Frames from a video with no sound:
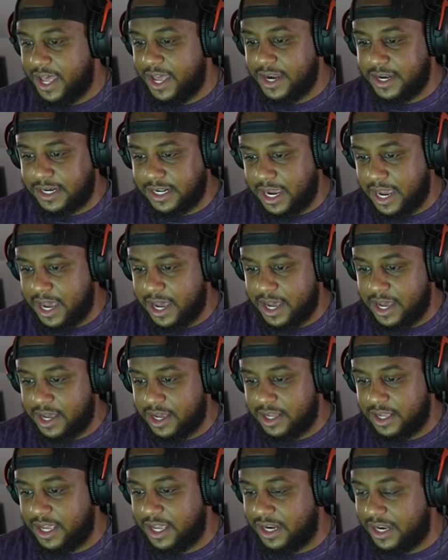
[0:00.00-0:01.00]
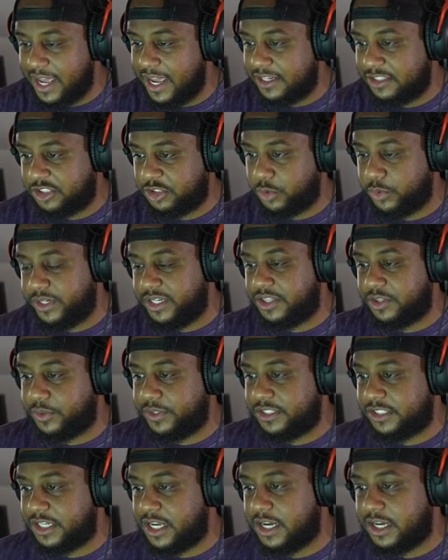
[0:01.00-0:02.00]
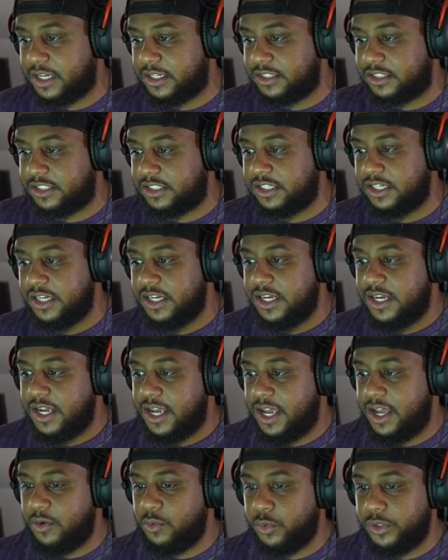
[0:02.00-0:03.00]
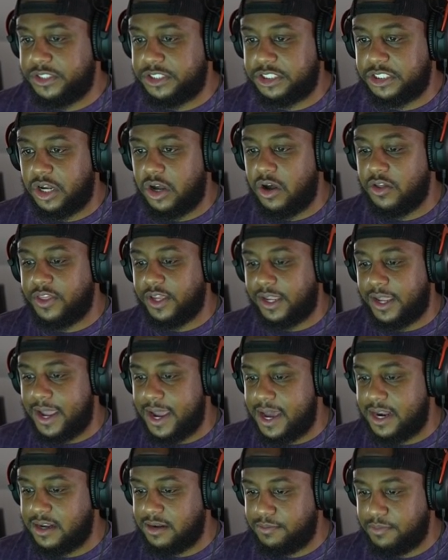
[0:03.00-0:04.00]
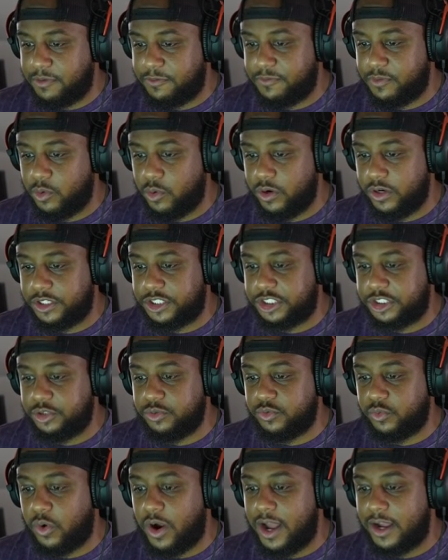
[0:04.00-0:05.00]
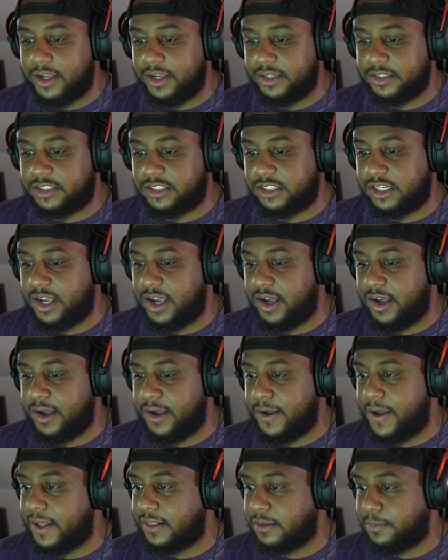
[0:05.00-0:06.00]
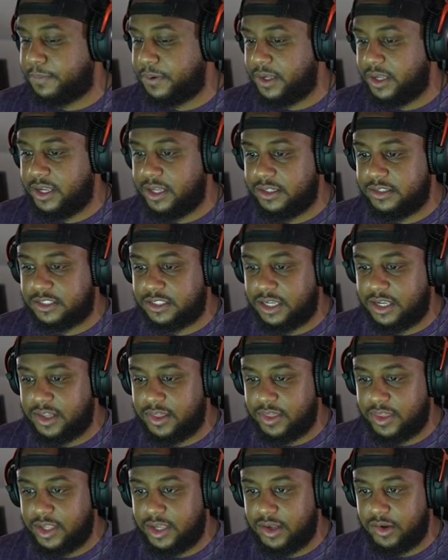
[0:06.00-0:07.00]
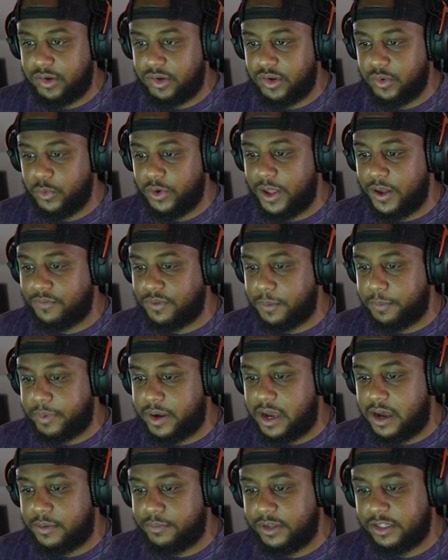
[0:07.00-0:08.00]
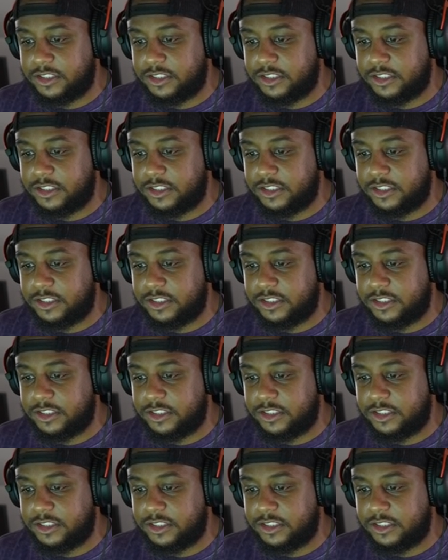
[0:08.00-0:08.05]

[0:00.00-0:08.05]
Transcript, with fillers: And uh, it lasts 23 seconds. And we saw the cannon before. It shoot rockets uh, at the pins, and then we have the bomb.